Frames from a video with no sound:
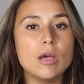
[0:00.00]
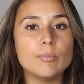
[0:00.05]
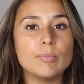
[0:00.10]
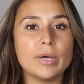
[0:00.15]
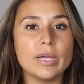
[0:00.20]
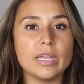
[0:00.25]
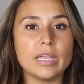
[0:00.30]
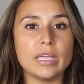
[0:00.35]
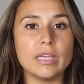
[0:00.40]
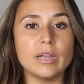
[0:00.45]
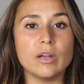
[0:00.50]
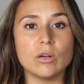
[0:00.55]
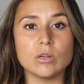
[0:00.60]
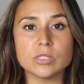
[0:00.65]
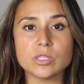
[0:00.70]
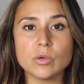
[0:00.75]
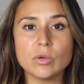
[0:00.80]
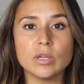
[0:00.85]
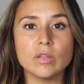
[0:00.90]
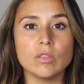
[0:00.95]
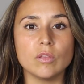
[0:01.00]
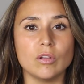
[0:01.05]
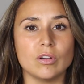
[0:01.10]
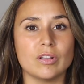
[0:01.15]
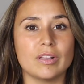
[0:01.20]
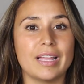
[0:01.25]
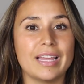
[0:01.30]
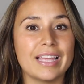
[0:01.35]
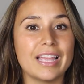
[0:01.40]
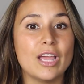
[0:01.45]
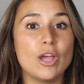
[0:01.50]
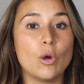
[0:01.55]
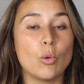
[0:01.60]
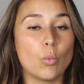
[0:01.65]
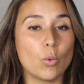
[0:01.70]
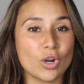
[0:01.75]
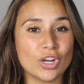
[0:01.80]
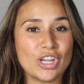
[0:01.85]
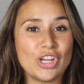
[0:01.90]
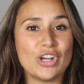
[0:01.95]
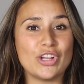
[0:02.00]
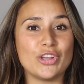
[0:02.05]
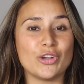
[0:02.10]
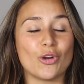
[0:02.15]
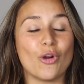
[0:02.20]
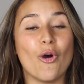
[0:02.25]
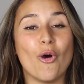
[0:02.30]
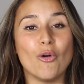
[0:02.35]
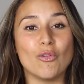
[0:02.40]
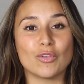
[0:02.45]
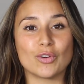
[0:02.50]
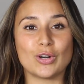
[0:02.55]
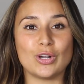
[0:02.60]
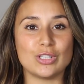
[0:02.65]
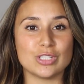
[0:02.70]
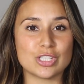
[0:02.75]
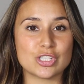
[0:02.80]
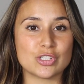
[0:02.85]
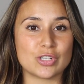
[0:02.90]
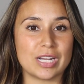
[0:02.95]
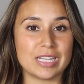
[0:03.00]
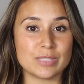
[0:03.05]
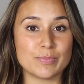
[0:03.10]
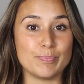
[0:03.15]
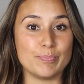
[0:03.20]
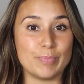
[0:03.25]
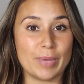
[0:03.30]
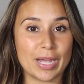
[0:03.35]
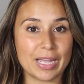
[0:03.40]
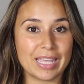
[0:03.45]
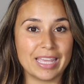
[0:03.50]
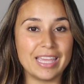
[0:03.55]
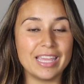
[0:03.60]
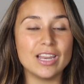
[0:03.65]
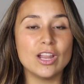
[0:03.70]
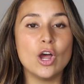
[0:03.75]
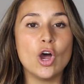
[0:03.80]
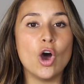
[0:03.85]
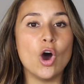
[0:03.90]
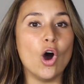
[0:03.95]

but it also could look like working on your overall stress bucket